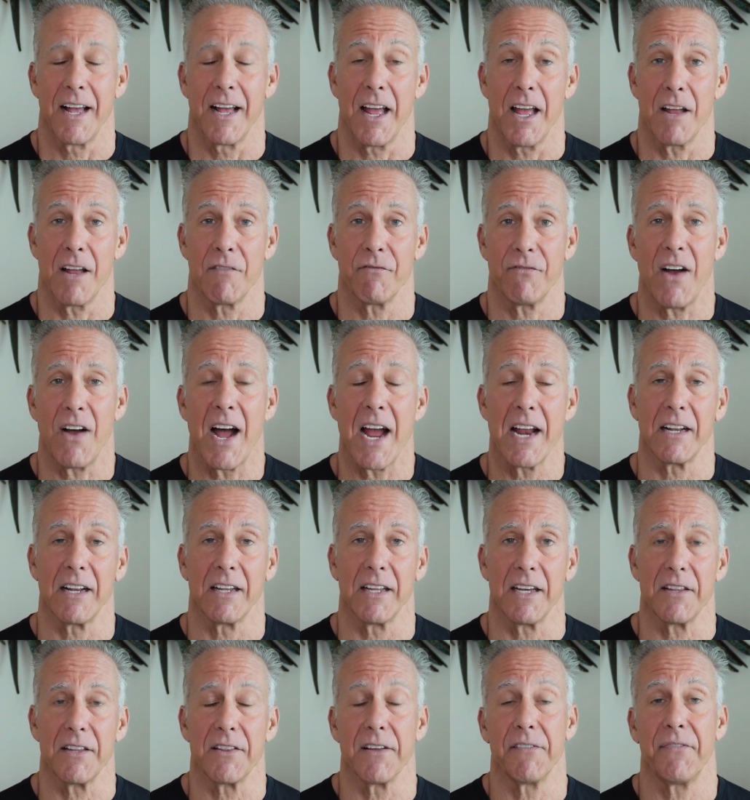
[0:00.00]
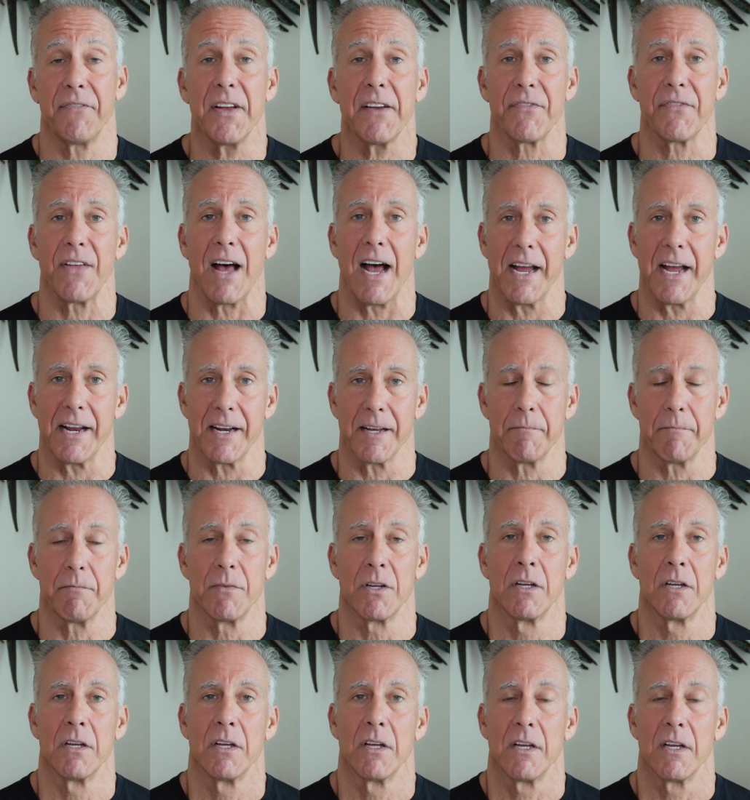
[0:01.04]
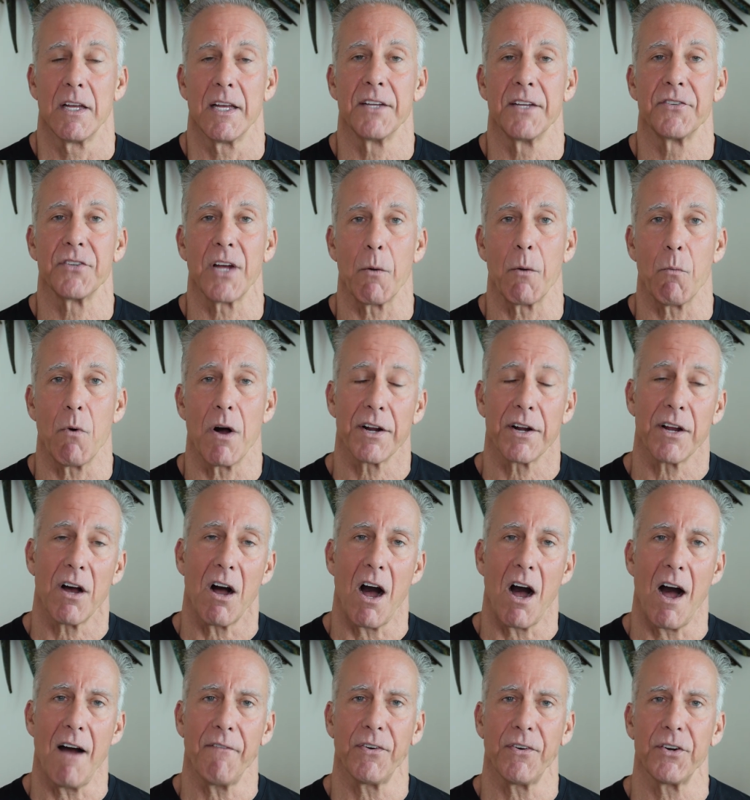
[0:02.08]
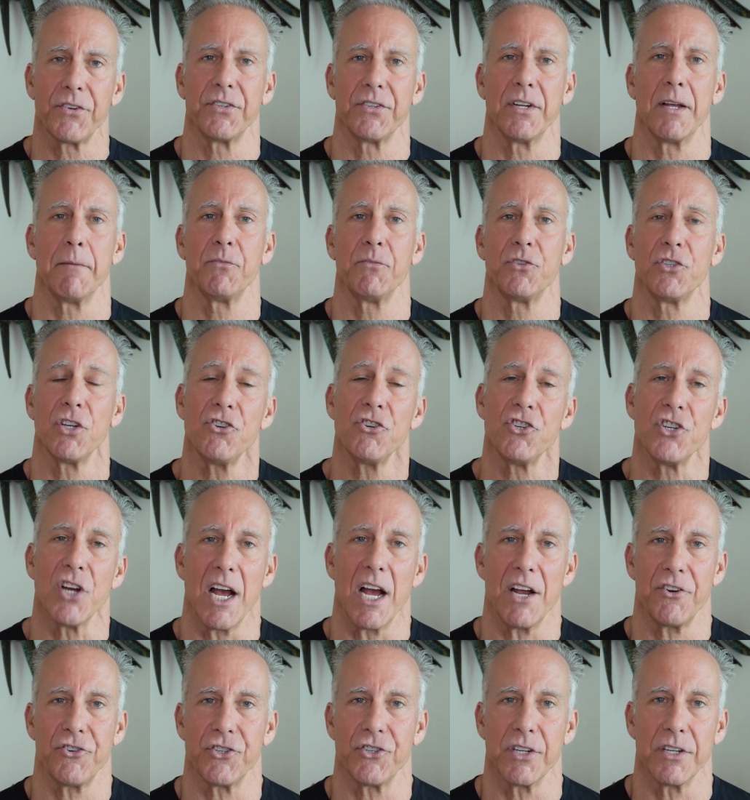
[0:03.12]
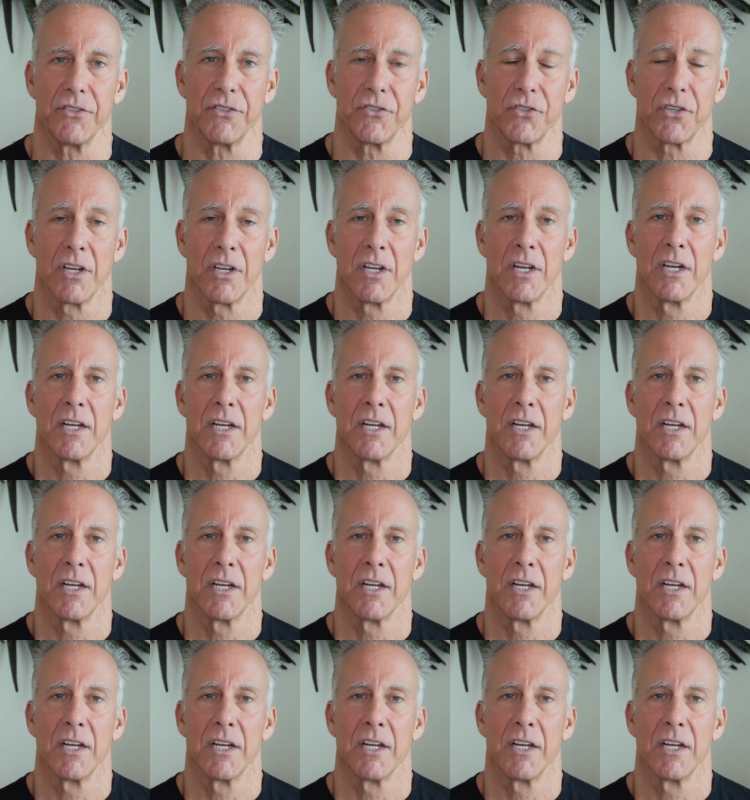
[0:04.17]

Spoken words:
And finally, the fifth item is I want to offer some suggestions